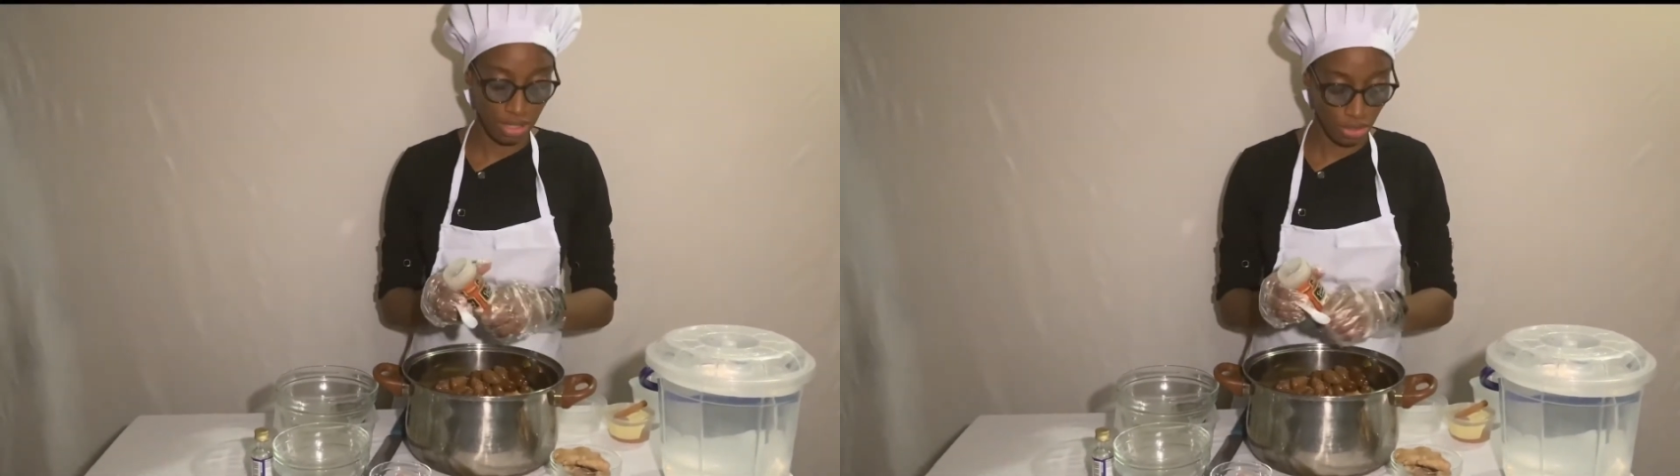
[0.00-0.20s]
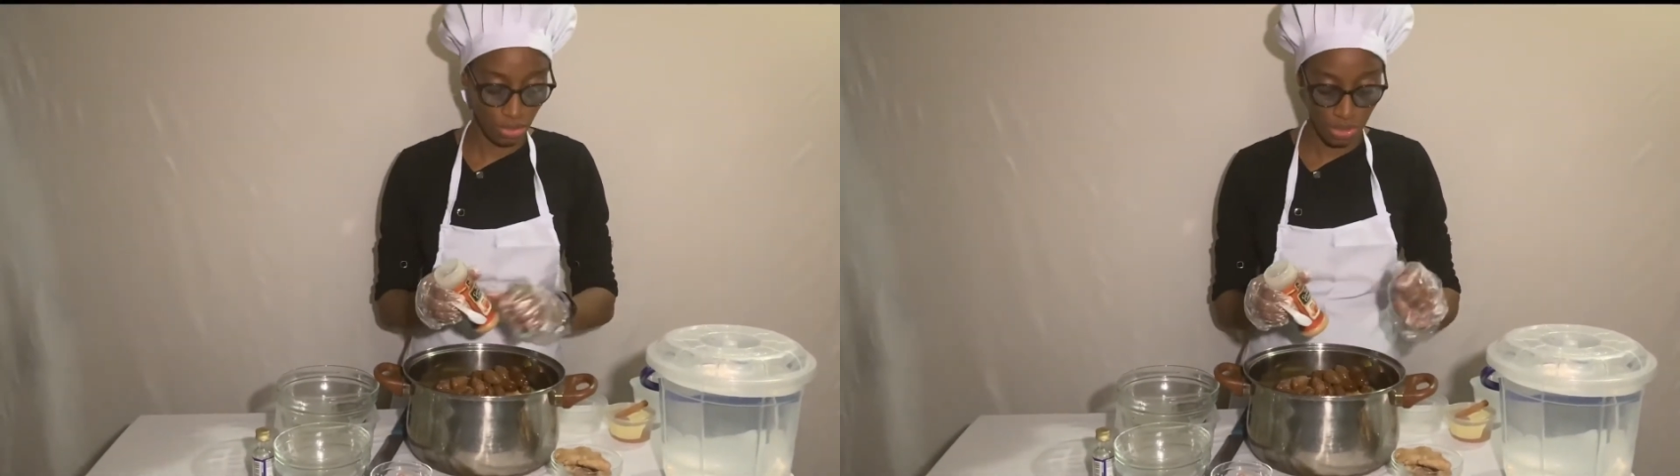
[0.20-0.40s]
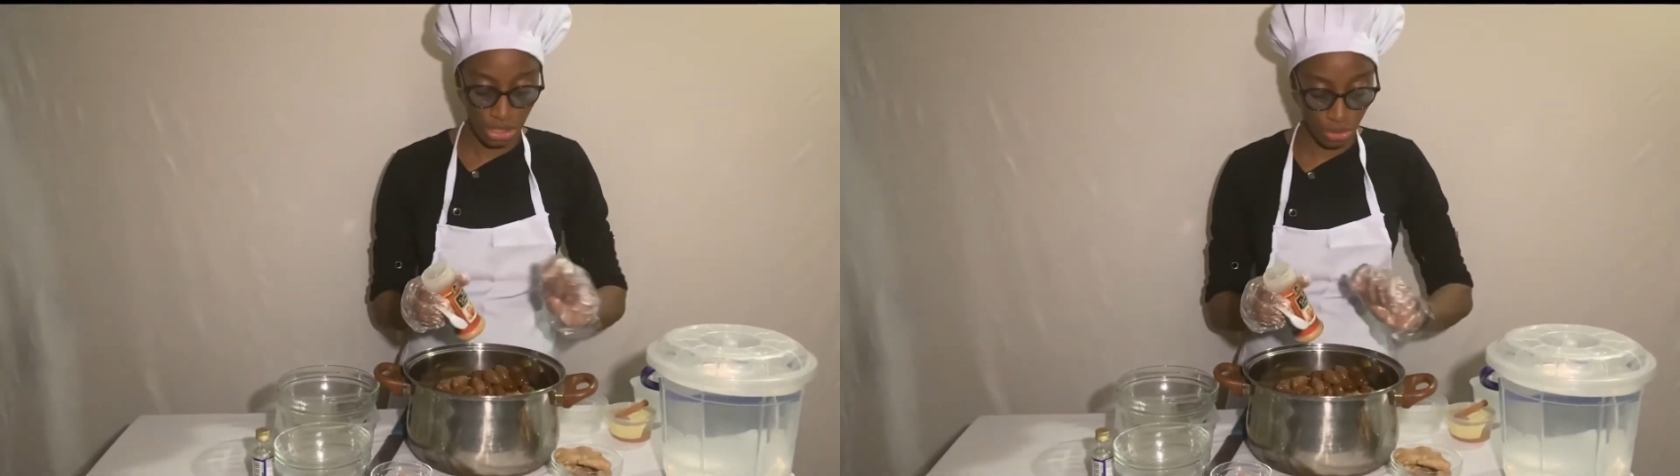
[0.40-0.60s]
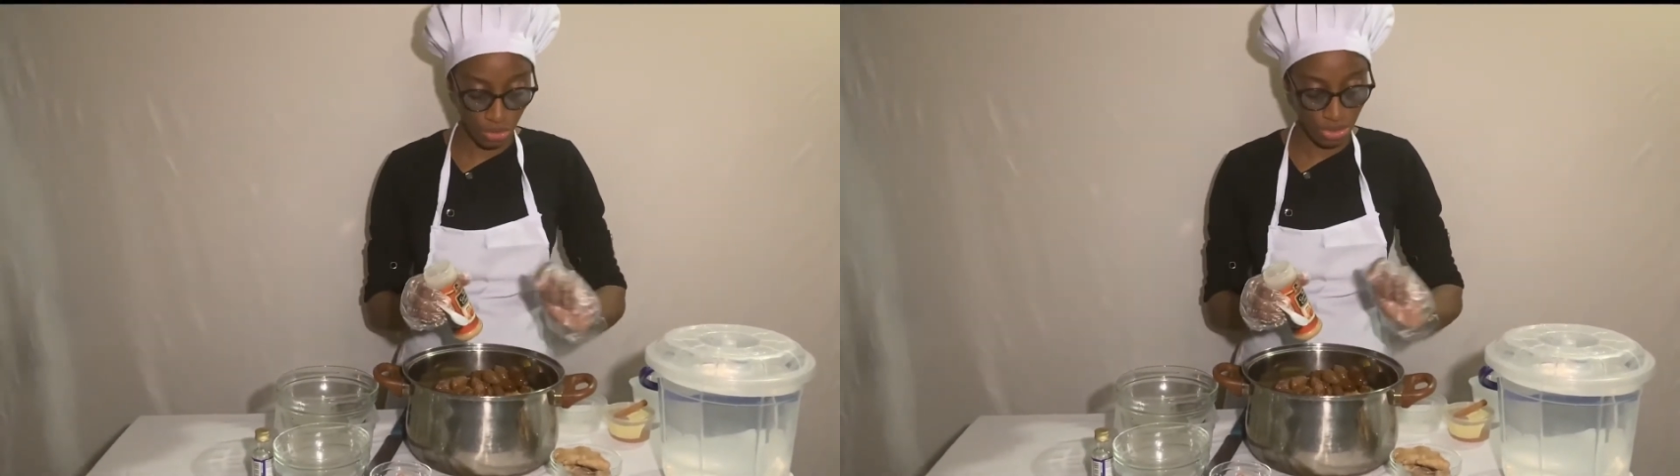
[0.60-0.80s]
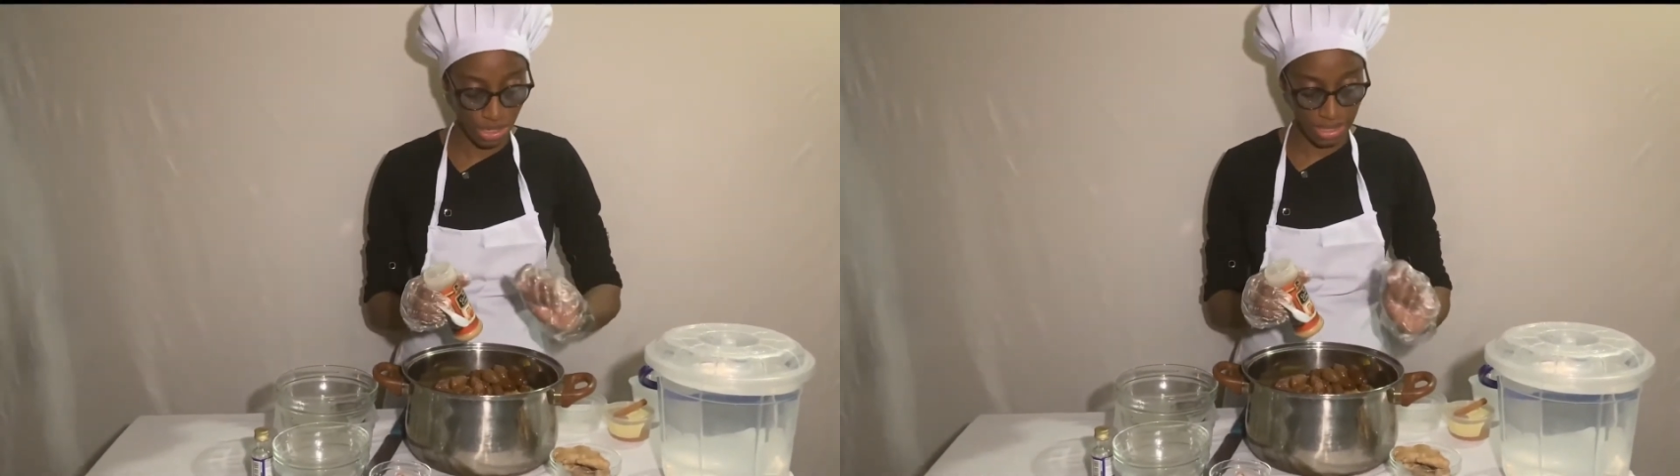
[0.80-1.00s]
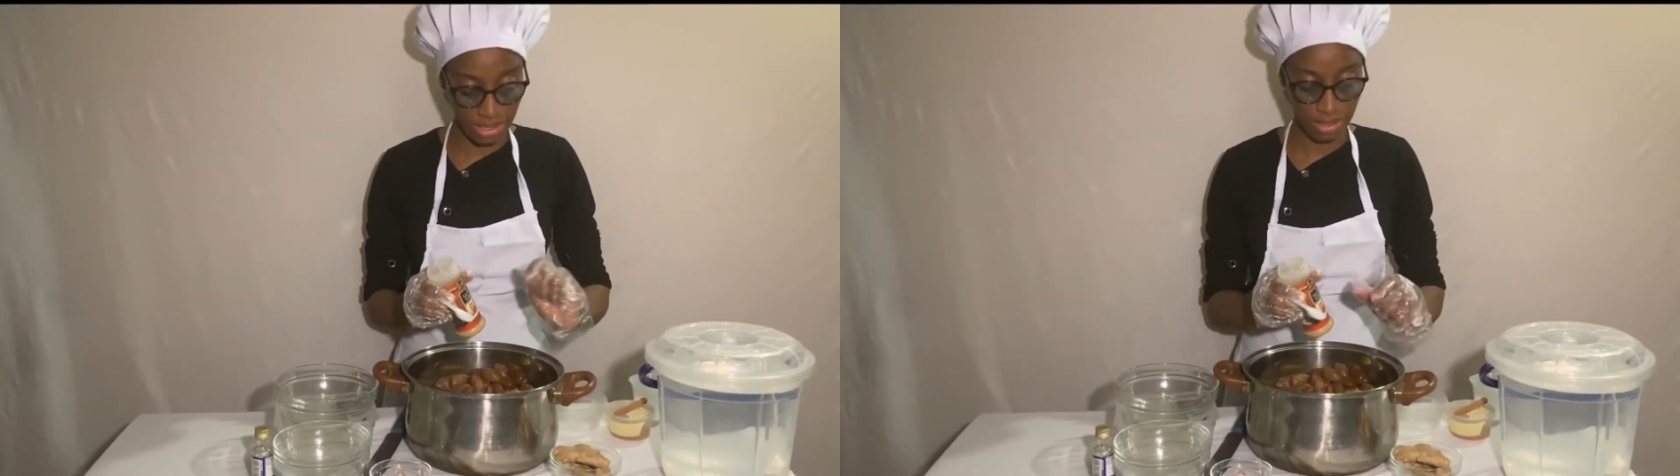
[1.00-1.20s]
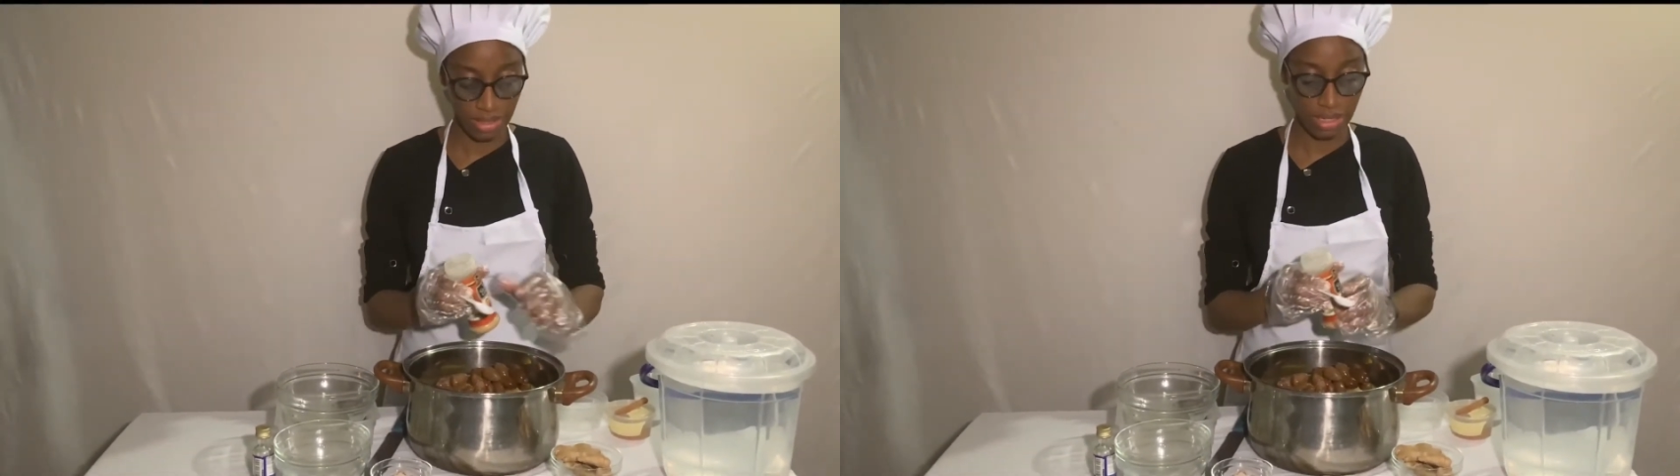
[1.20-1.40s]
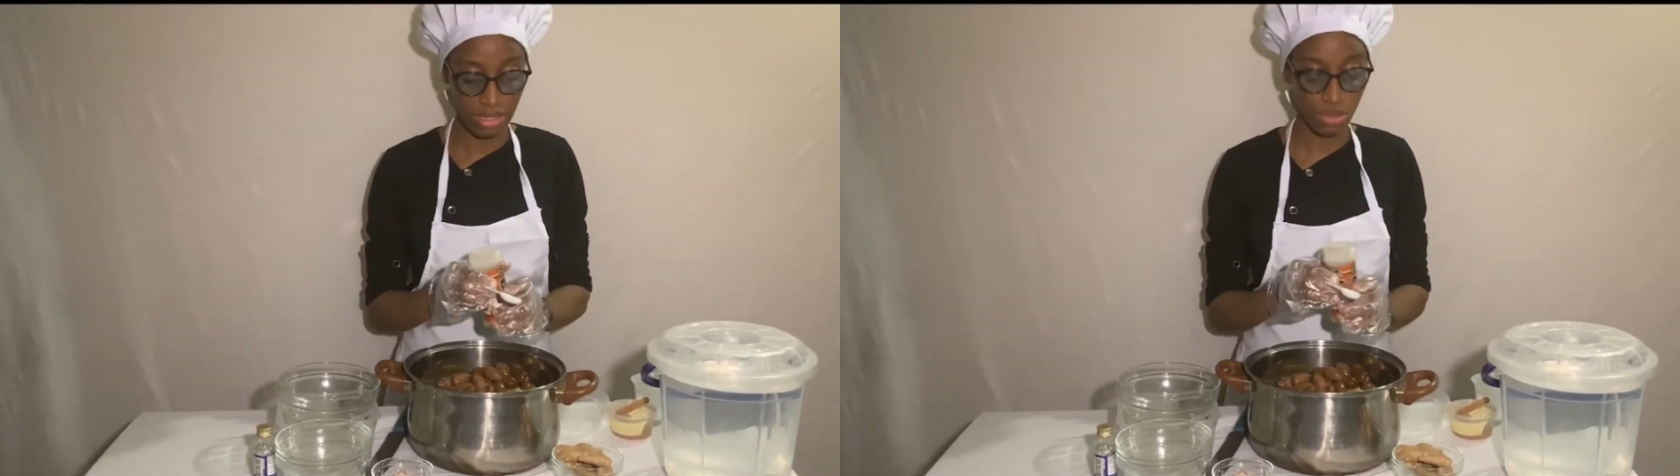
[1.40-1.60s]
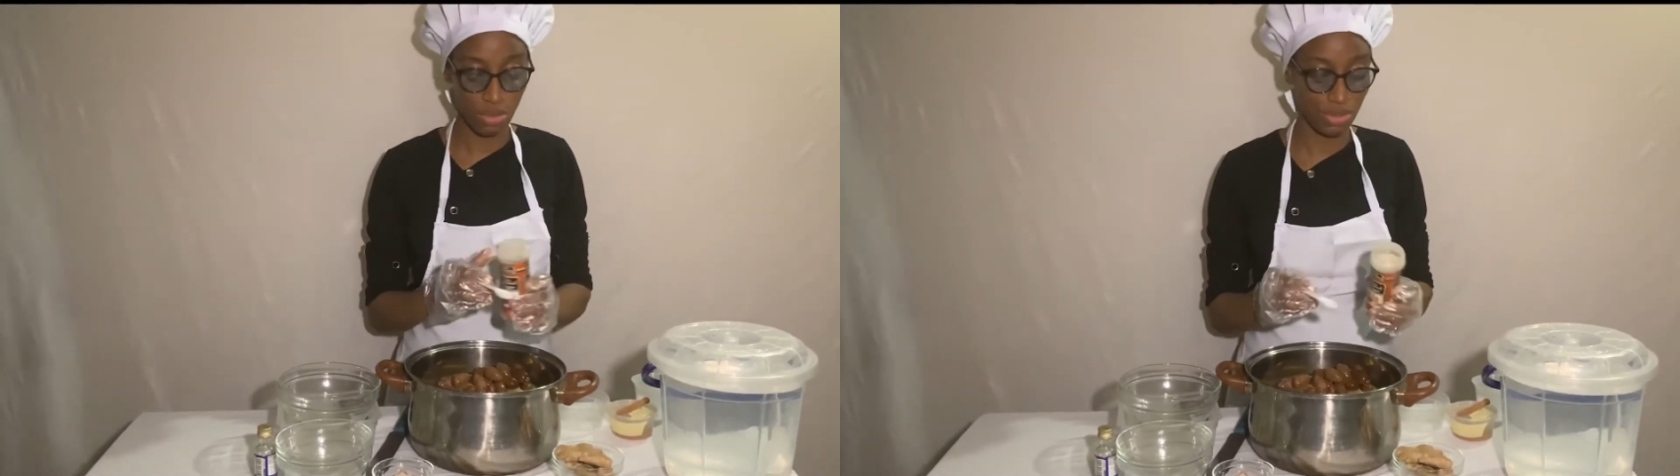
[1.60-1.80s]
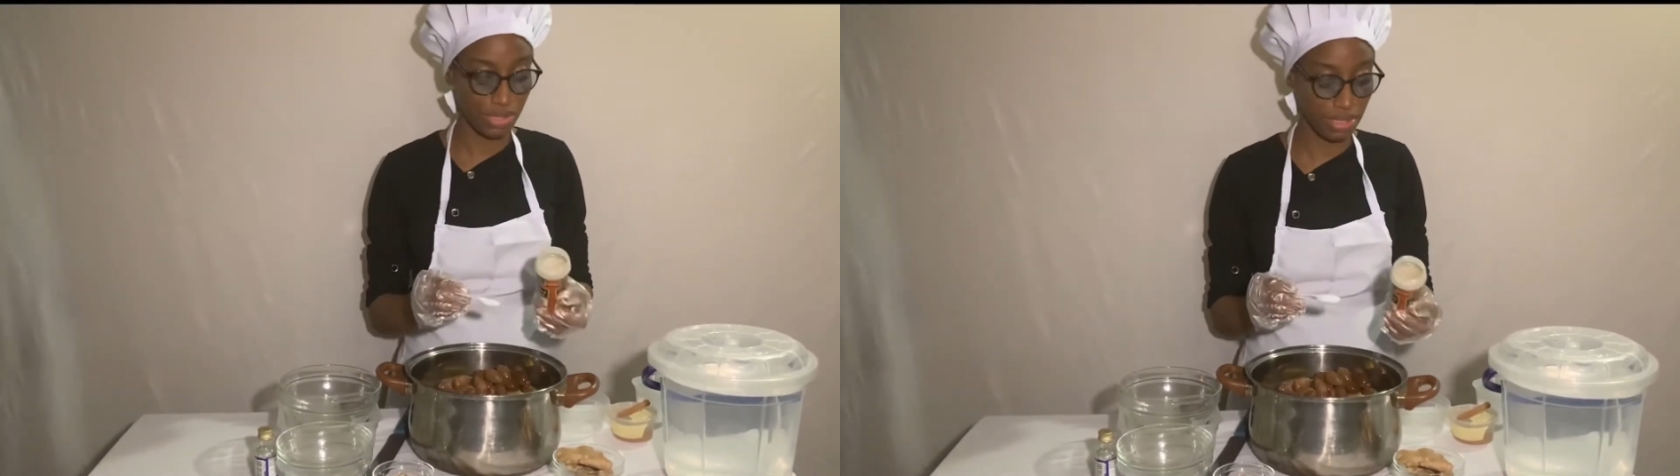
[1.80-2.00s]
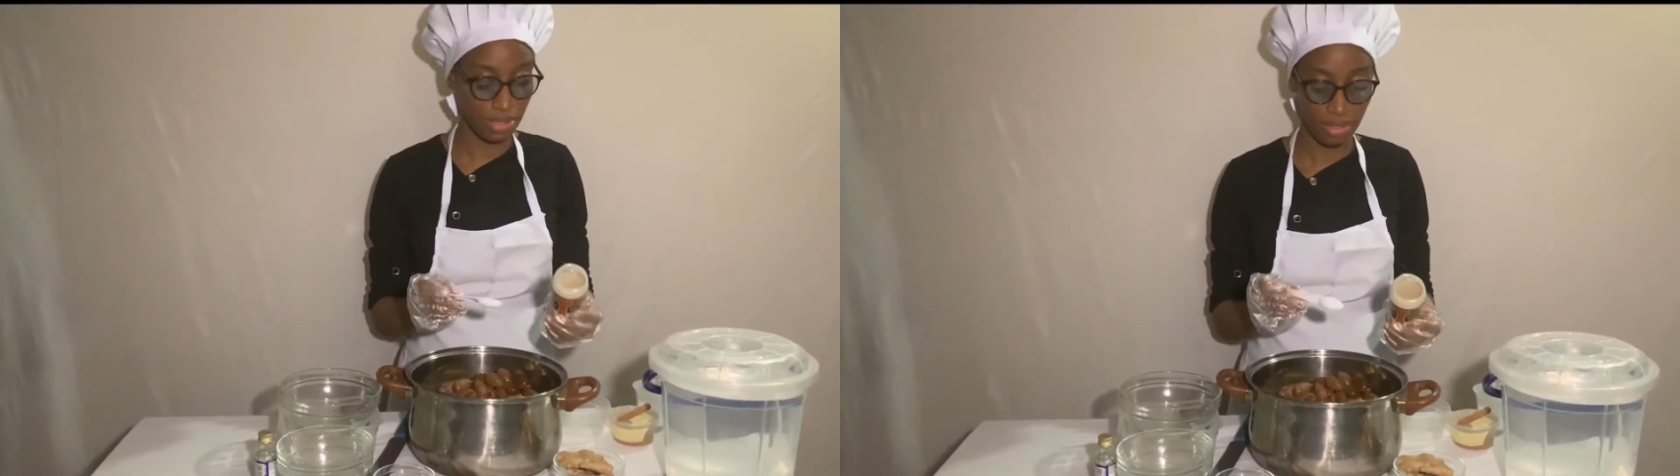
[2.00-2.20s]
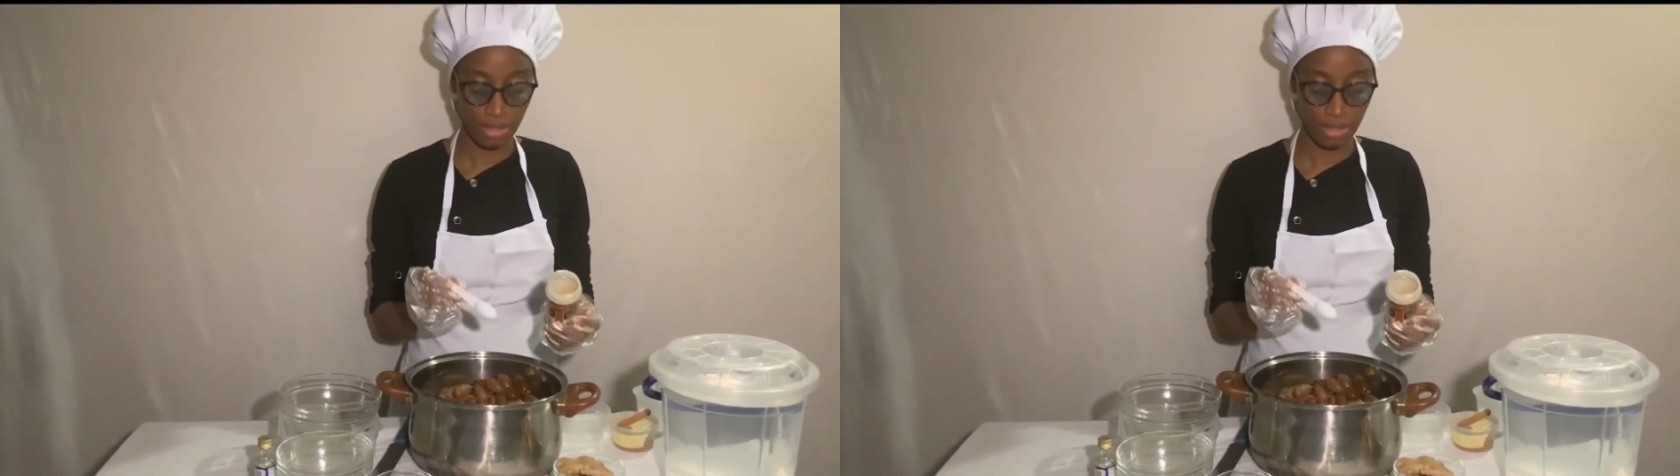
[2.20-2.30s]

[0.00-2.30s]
you need to grate a little quantity.